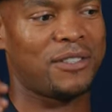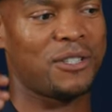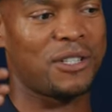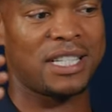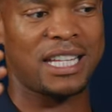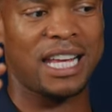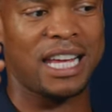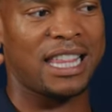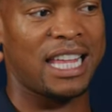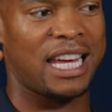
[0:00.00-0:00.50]
to
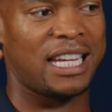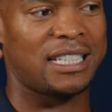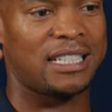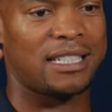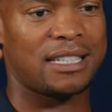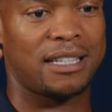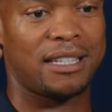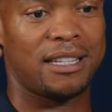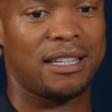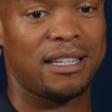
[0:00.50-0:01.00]
say
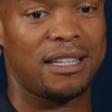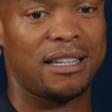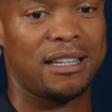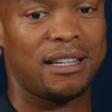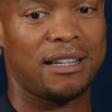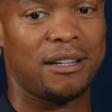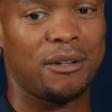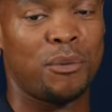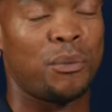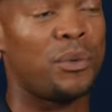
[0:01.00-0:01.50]
that
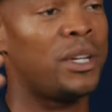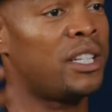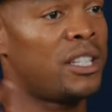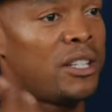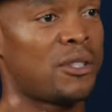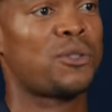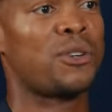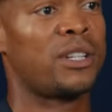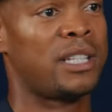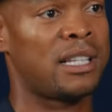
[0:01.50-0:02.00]
we're
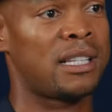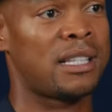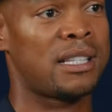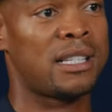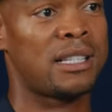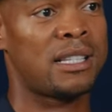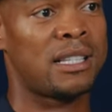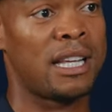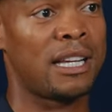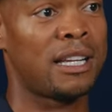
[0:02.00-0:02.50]
just going to
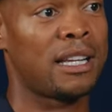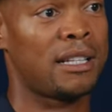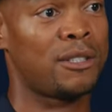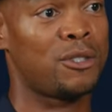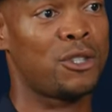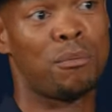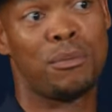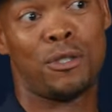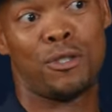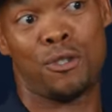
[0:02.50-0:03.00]
stick
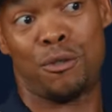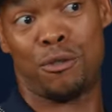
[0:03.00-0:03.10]
to,